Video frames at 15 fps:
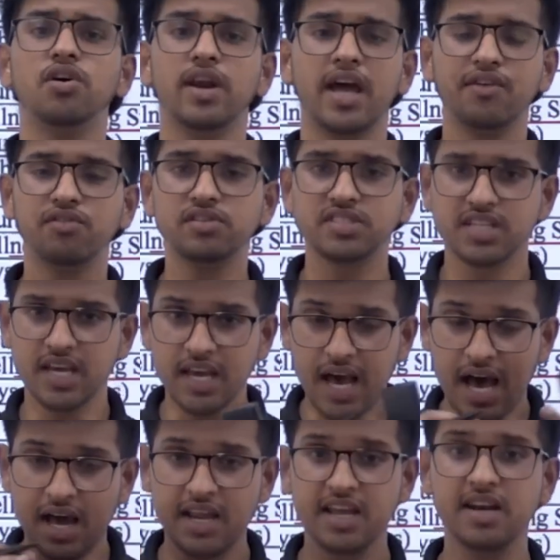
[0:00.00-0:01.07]
or I would say
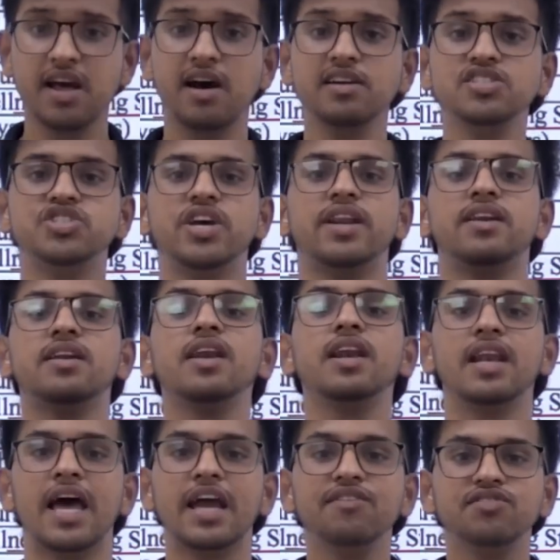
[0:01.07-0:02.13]
in our general
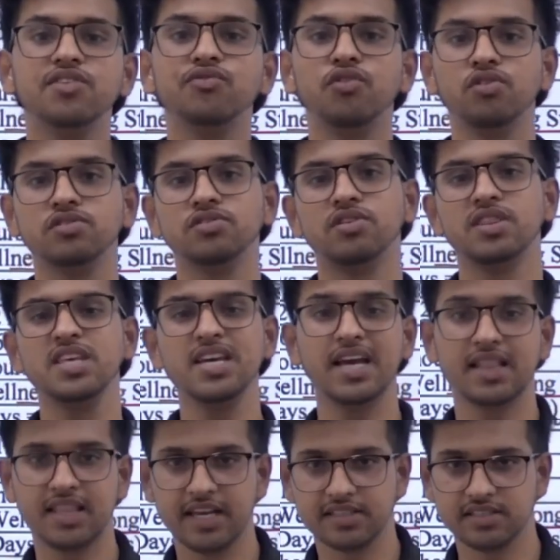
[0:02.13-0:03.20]
life they focus on the
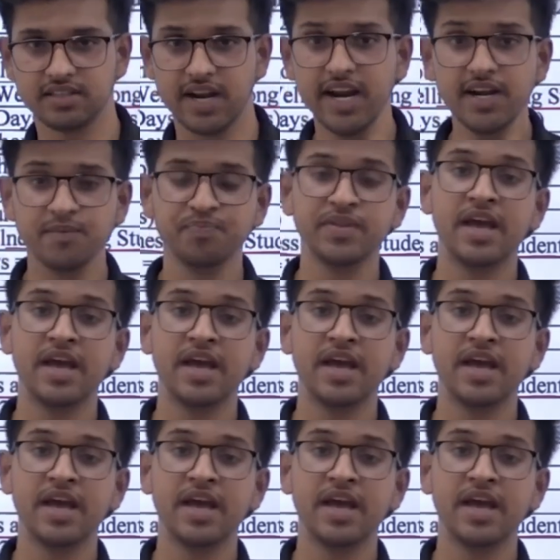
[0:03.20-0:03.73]
ethics, right?